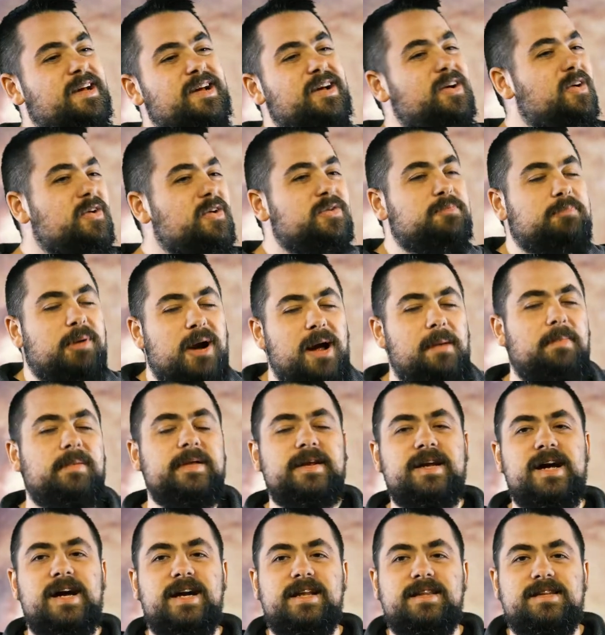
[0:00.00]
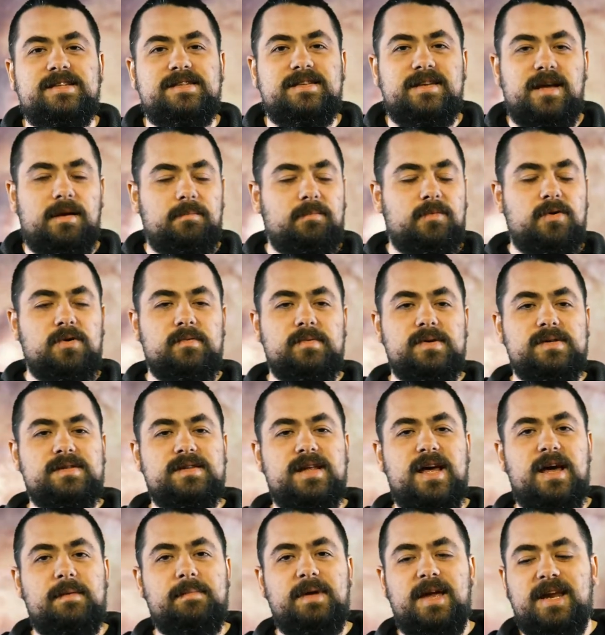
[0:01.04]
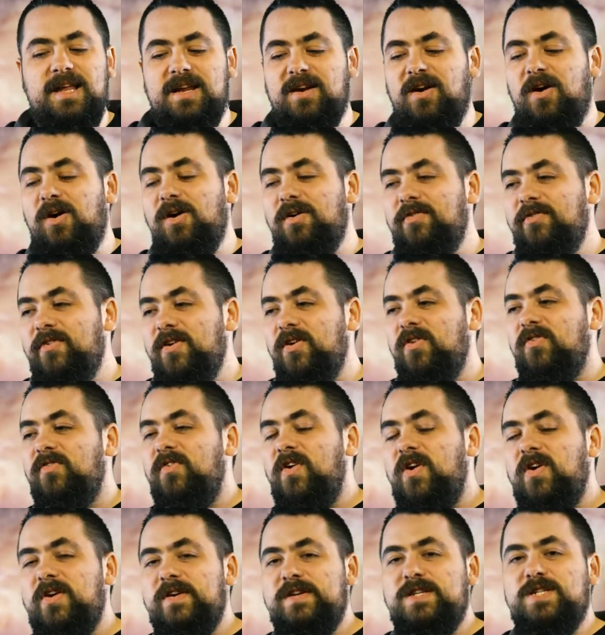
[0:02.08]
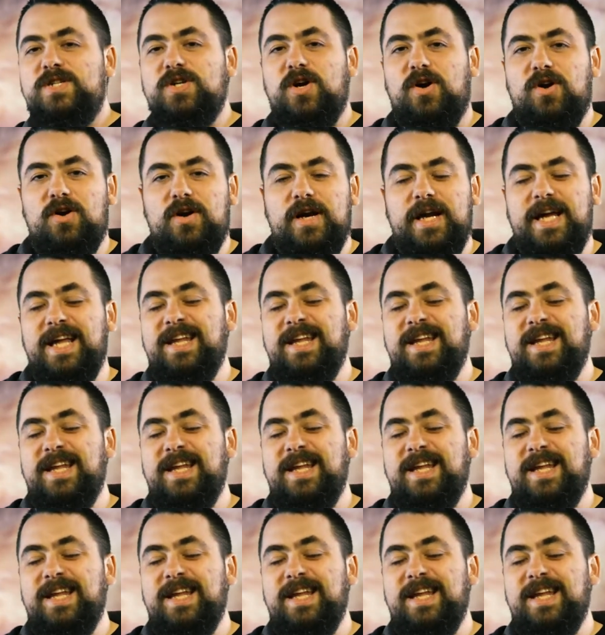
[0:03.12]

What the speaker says: who's probably not in the same room as them, and it all feels very jarring.